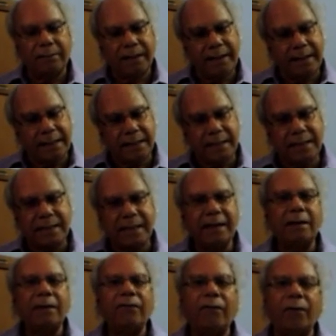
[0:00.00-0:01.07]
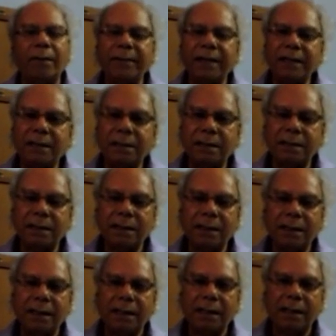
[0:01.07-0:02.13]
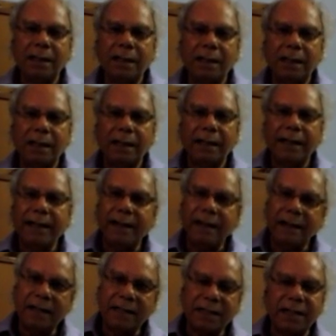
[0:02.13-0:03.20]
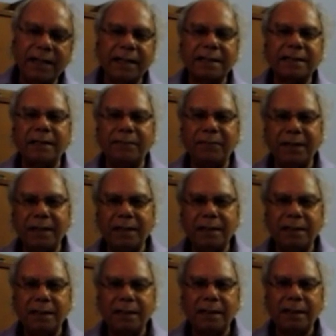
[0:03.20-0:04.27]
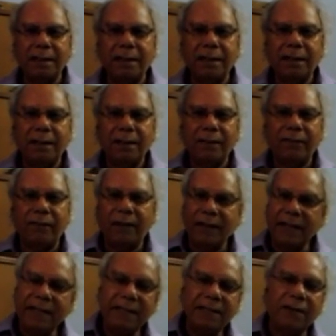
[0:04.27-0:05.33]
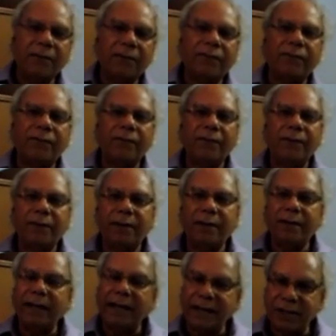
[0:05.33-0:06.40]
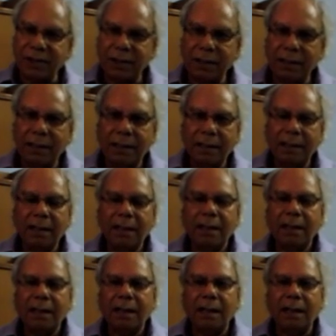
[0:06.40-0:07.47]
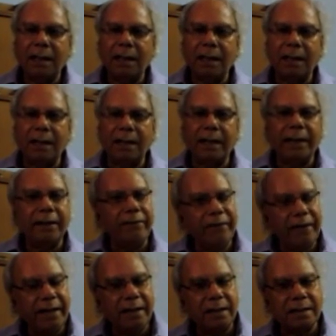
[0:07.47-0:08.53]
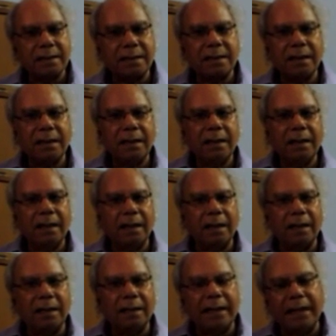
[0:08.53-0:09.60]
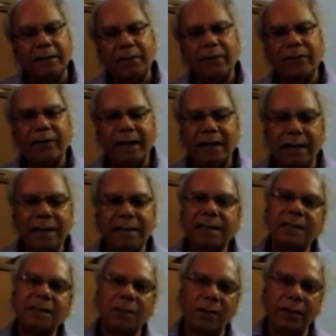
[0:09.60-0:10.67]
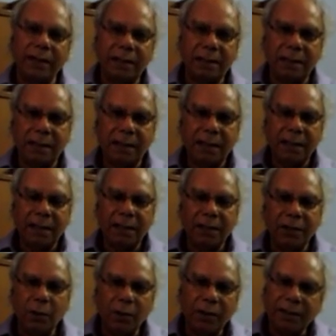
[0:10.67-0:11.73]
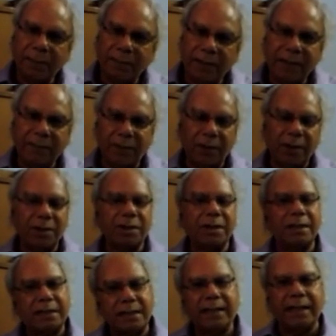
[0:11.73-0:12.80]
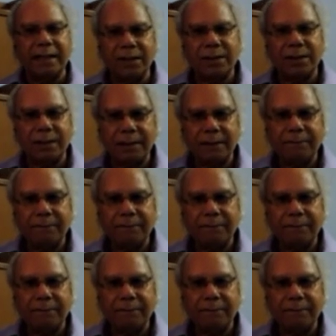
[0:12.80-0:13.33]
It has a standard format, internationally accepted for ease of direction and various type of analysis on it during the pre-production stage.